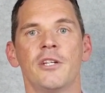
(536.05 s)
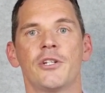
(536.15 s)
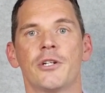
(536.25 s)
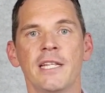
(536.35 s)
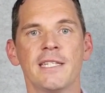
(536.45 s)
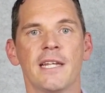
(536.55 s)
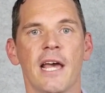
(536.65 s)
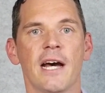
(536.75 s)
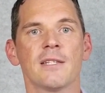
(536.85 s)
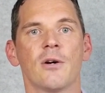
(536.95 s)
trends in
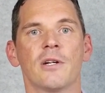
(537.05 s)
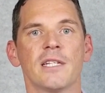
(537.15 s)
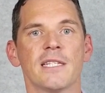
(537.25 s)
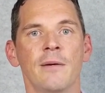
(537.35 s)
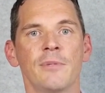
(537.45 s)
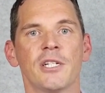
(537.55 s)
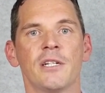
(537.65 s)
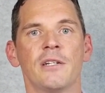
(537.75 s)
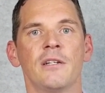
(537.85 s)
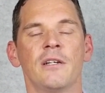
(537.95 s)
household
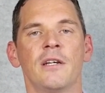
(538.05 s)
consumption,